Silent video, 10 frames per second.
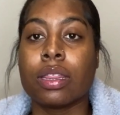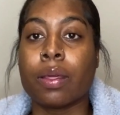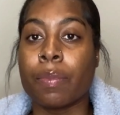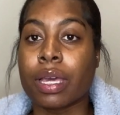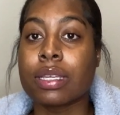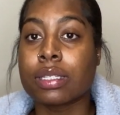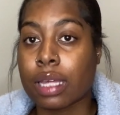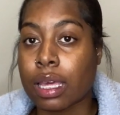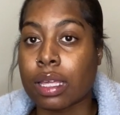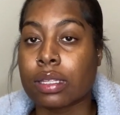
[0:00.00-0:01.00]
the biggest
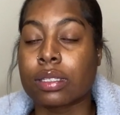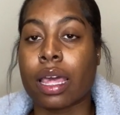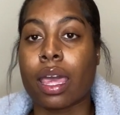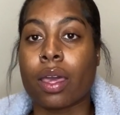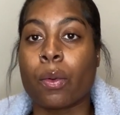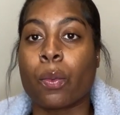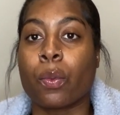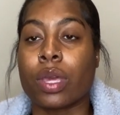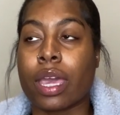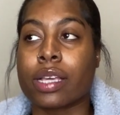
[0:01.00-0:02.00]
things that
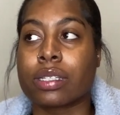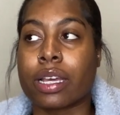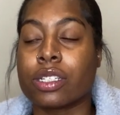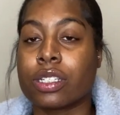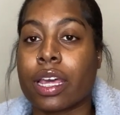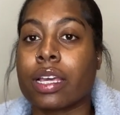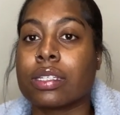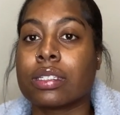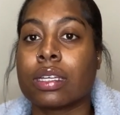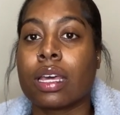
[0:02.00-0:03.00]
we as Lash
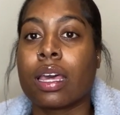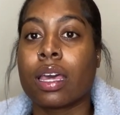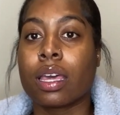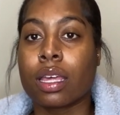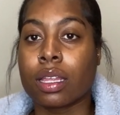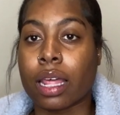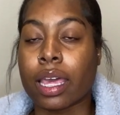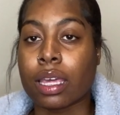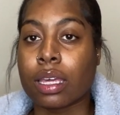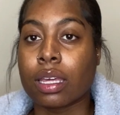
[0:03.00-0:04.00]
Techs,
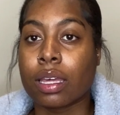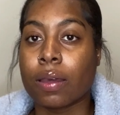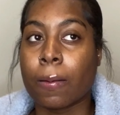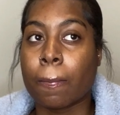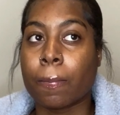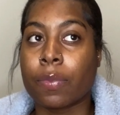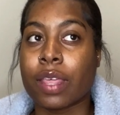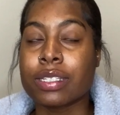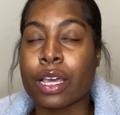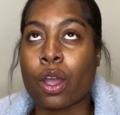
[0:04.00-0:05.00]
like,
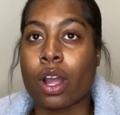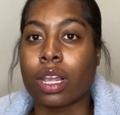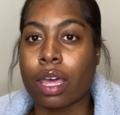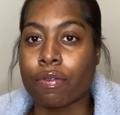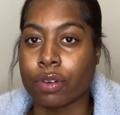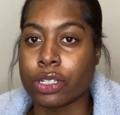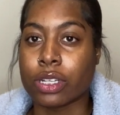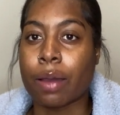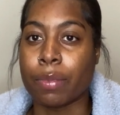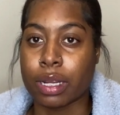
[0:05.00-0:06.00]
that's like our leverage,
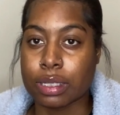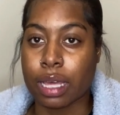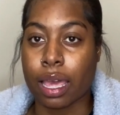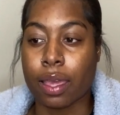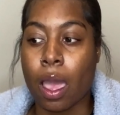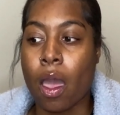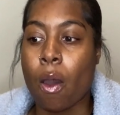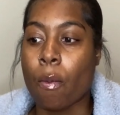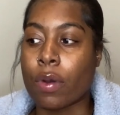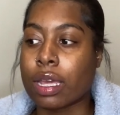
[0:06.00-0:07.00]
I'm gonna say.
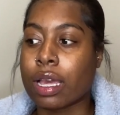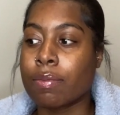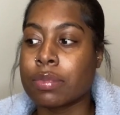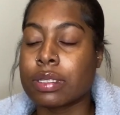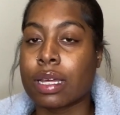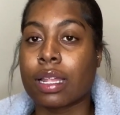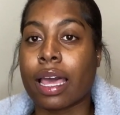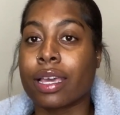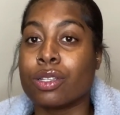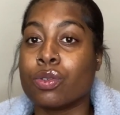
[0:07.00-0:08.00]
When it comes to
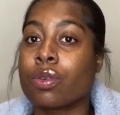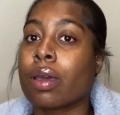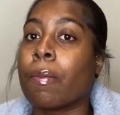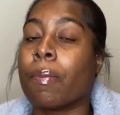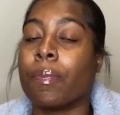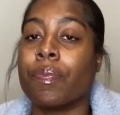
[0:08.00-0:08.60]
clients, you could